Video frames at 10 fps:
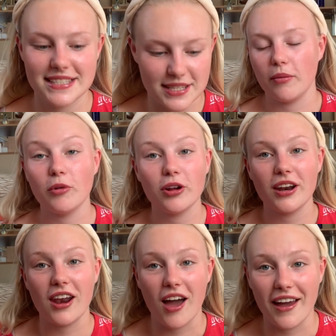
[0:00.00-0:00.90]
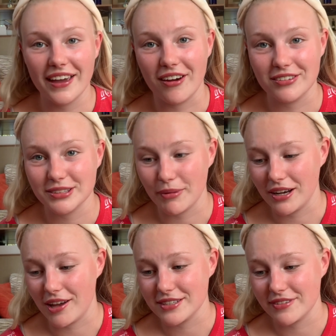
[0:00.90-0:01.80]
So I'm not going to lie, after my
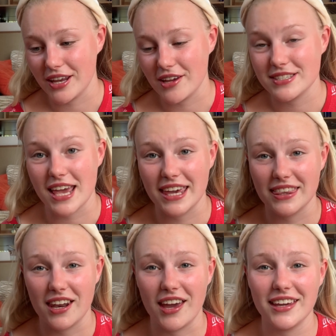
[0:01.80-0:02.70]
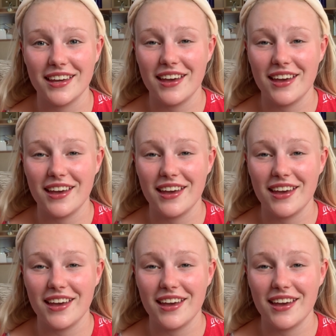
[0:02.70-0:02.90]
last video saying that like